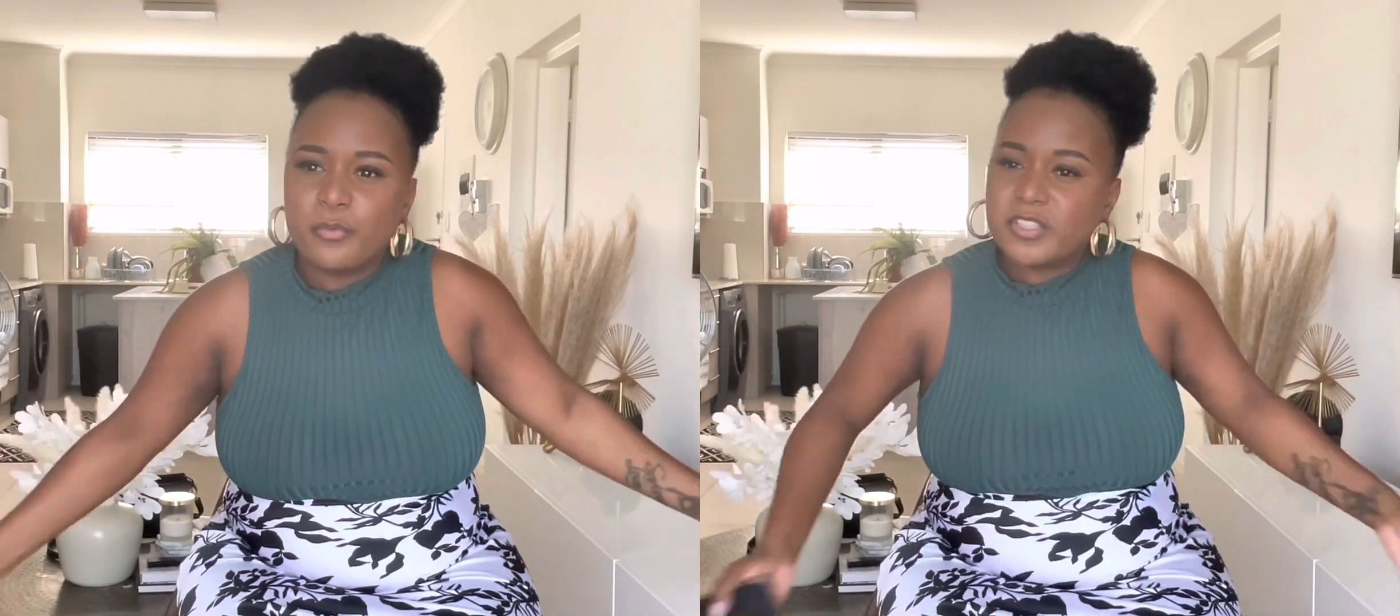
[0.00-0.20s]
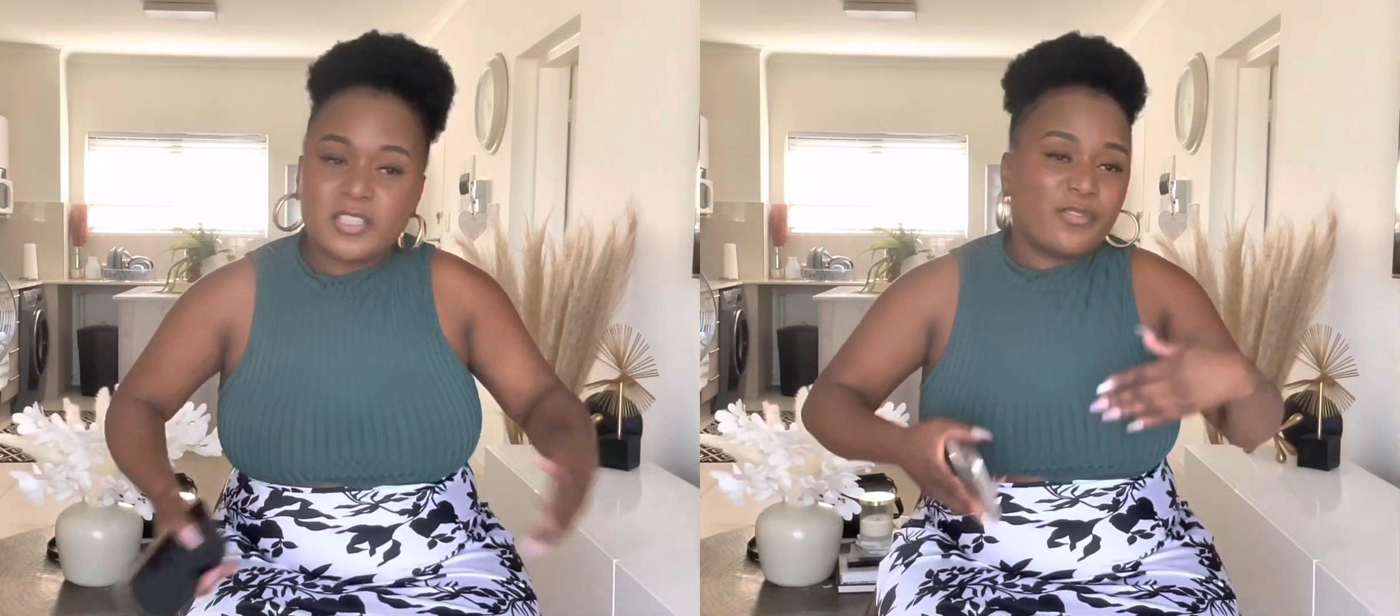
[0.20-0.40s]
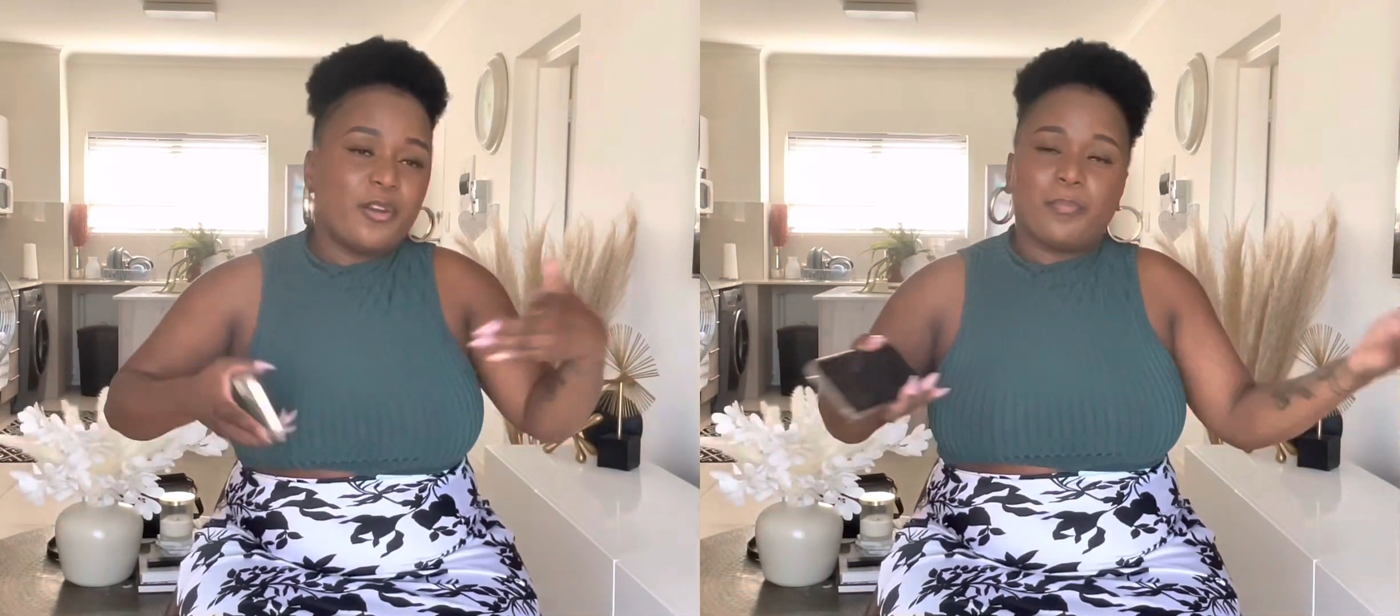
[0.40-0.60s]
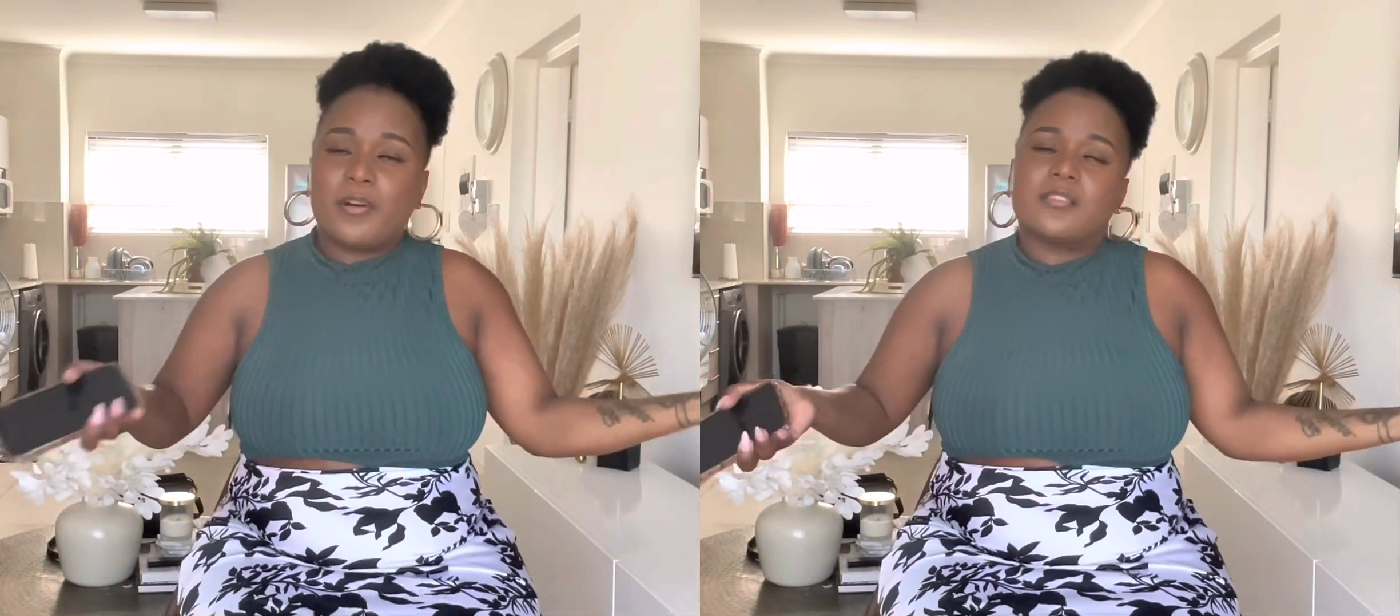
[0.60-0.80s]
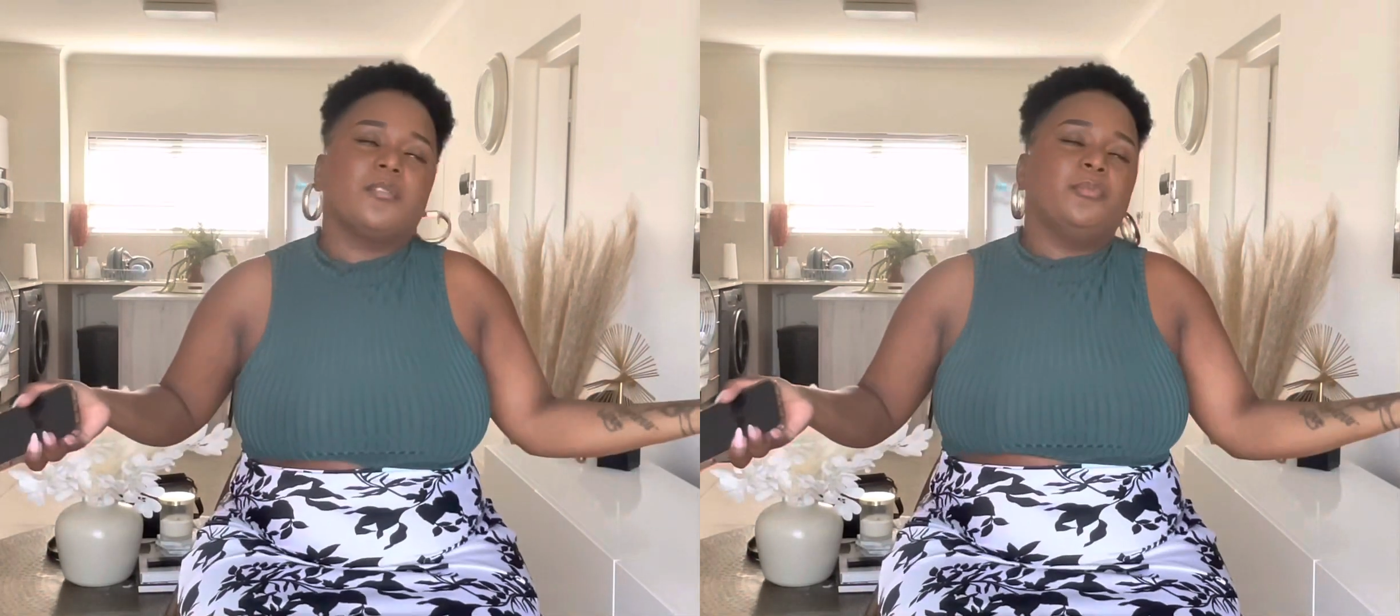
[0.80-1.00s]
which is very
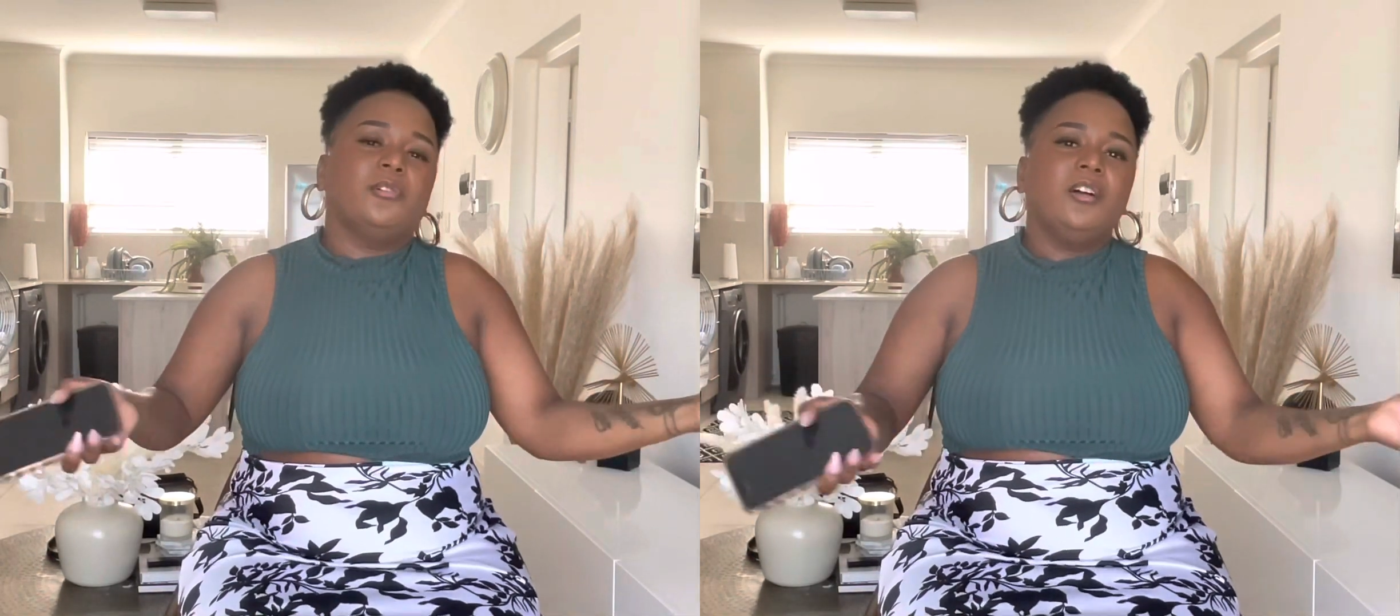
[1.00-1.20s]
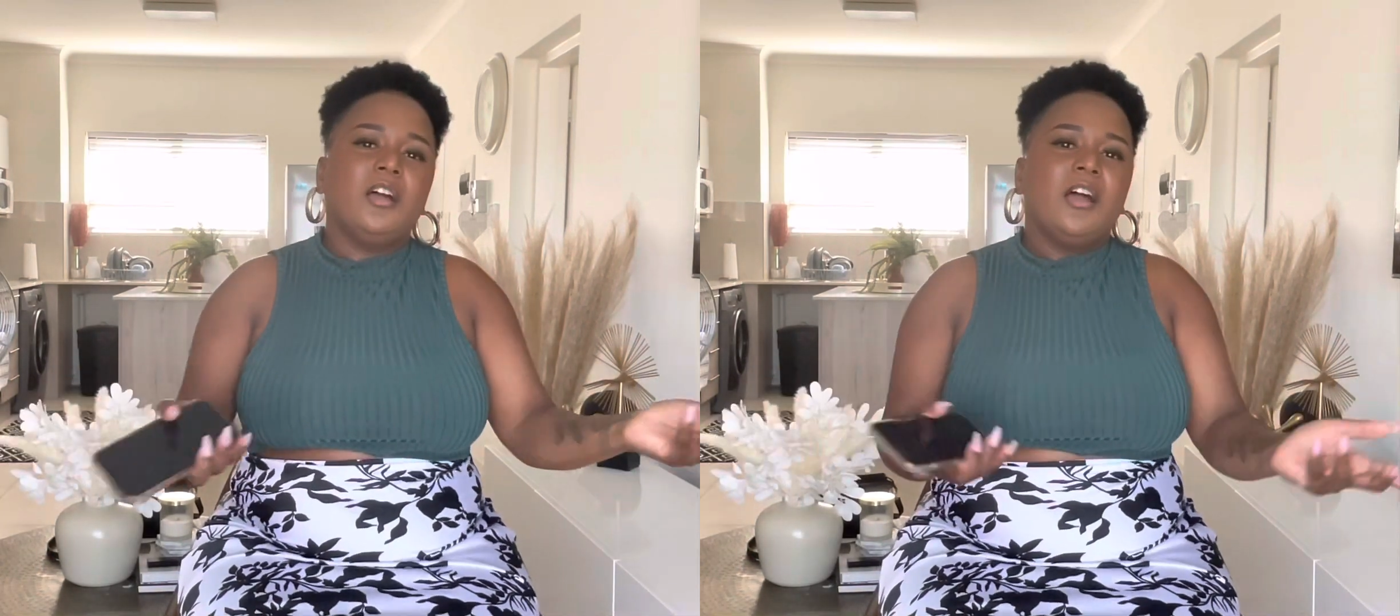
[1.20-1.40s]
possible.